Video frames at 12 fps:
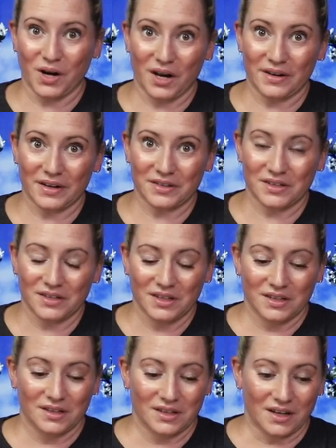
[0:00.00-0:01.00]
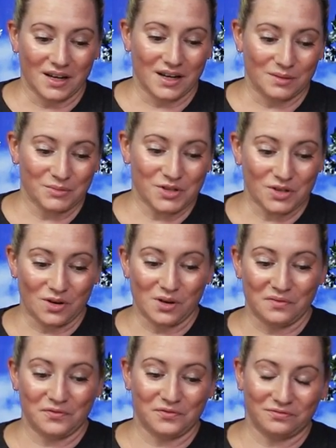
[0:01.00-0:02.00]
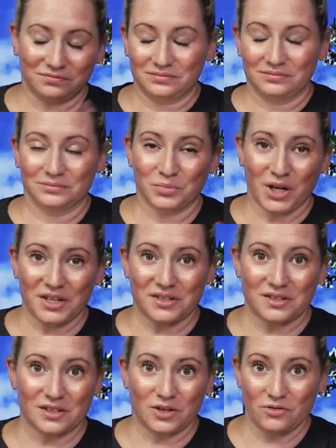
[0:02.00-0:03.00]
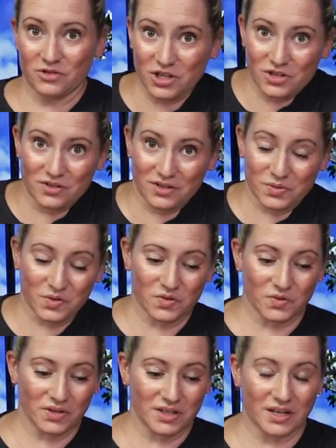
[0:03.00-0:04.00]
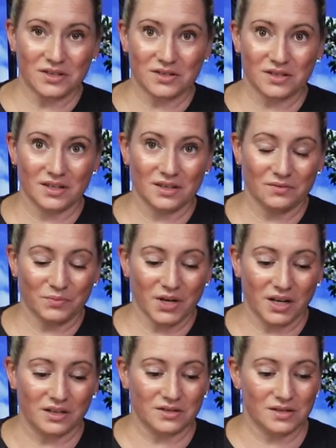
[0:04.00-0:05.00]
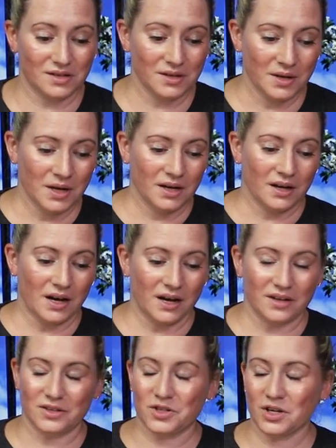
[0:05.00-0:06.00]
product. Um, so if price is a huge issue, this one's really nicely priced. Uh, in